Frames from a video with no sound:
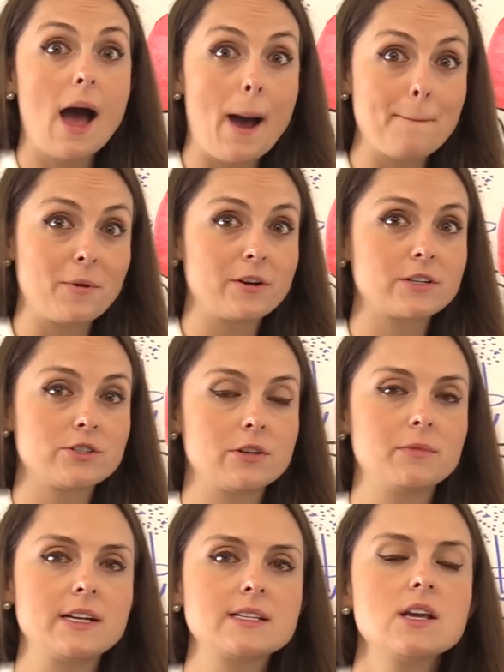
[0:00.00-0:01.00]
Upper
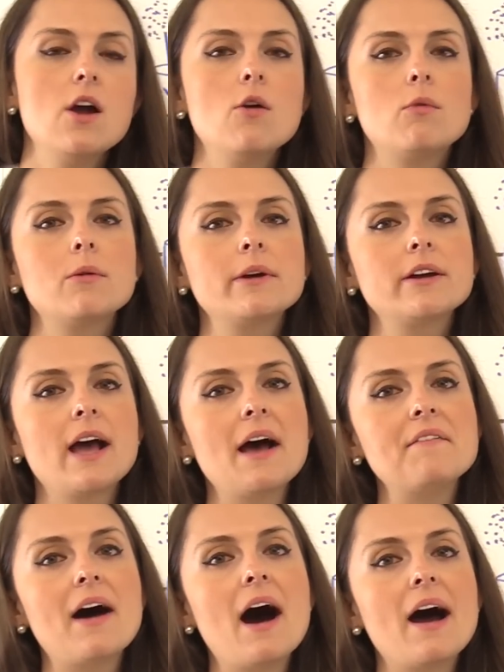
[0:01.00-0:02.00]
extremities. Where are we going to
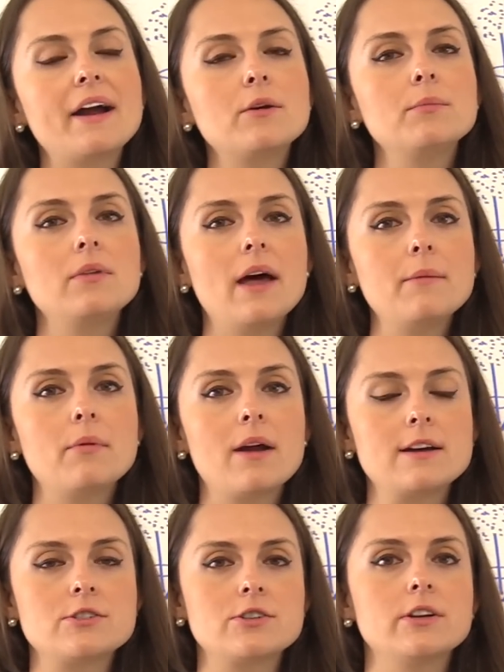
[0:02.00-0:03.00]
have a higher blood
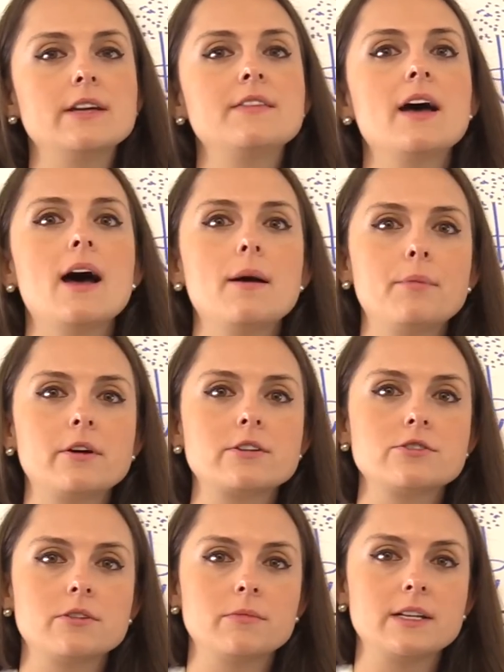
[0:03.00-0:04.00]
pressure? In the upper
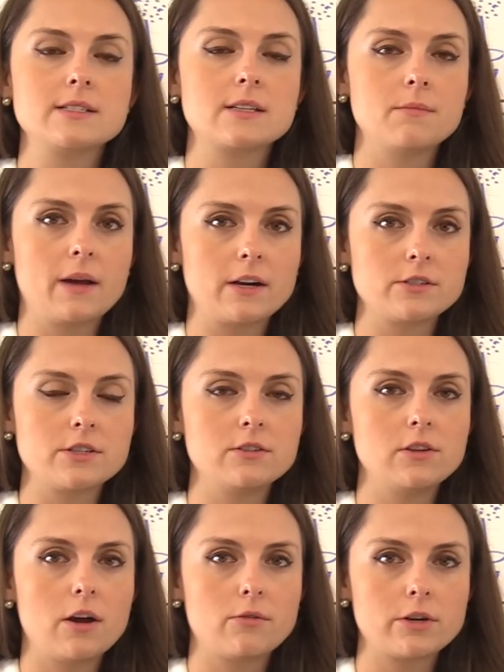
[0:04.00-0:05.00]
extremities compared to
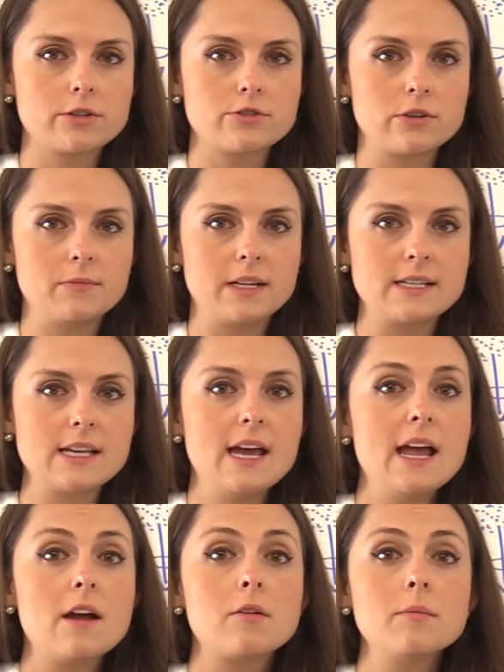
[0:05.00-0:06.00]
the lower extremities.
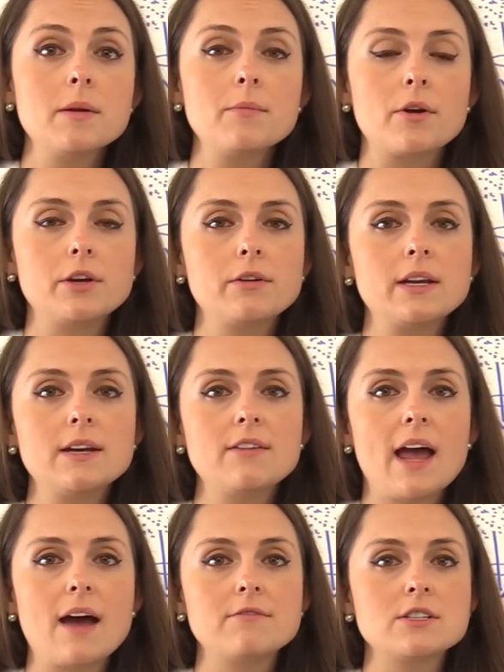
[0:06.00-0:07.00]
And remember, you can
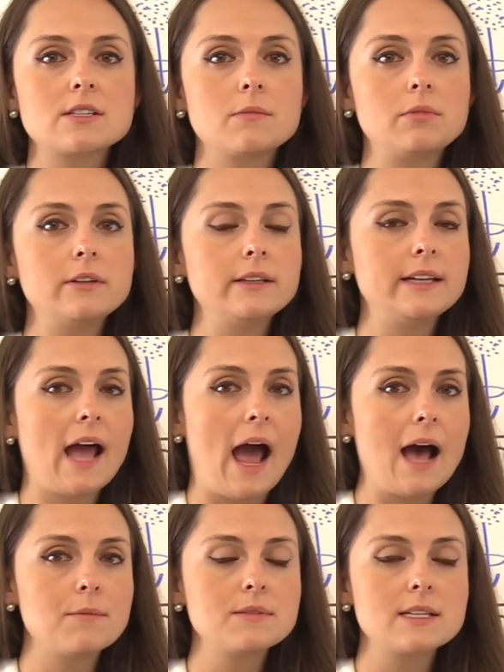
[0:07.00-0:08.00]
even have just completely
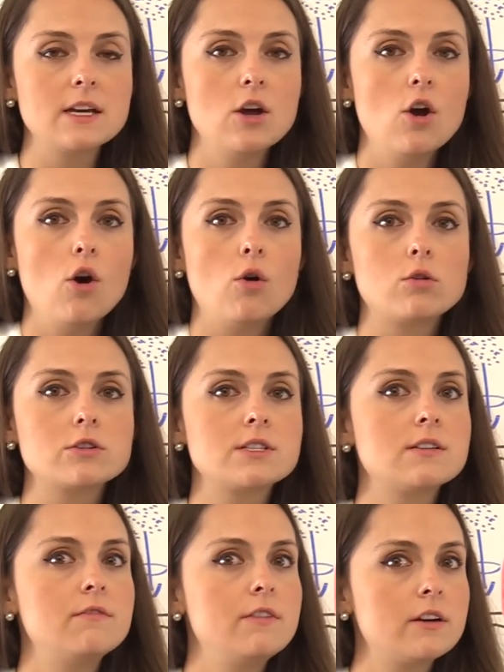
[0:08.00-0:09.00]
absent or
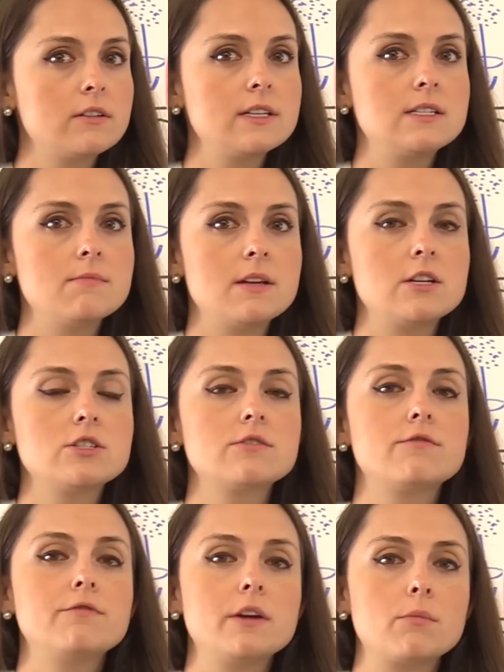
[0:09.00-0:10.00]
severely
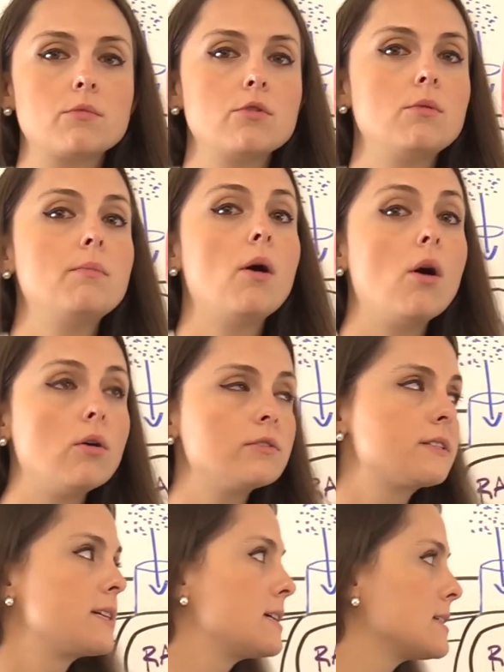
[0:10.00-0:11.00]
diminished femoral
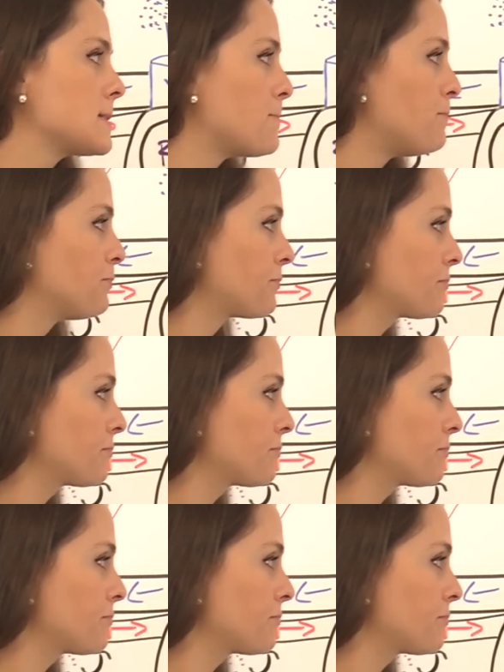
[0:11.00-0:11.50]
pulses.